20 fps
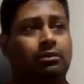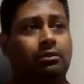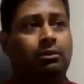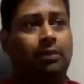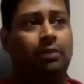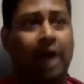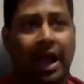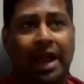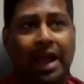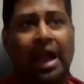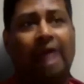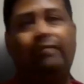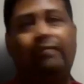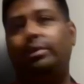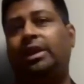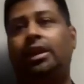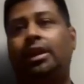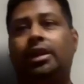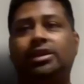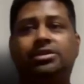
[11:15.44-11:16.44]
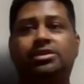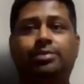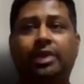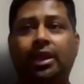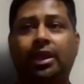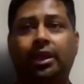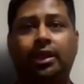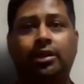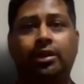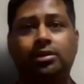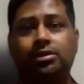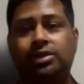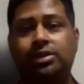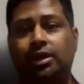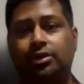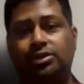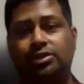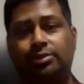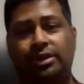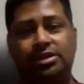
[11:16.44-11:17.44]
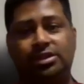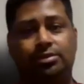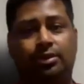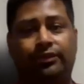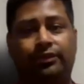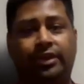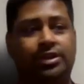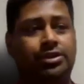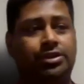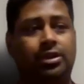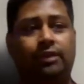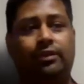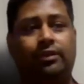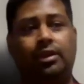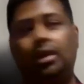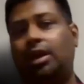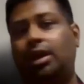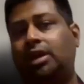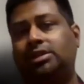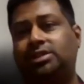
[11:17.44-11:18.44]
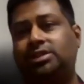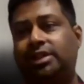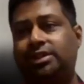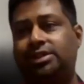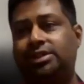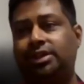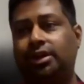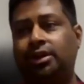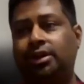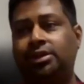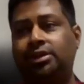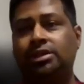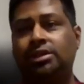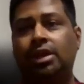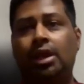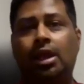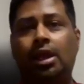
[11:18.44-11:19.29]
I have been an experienced aerospace professional for the last 6 years,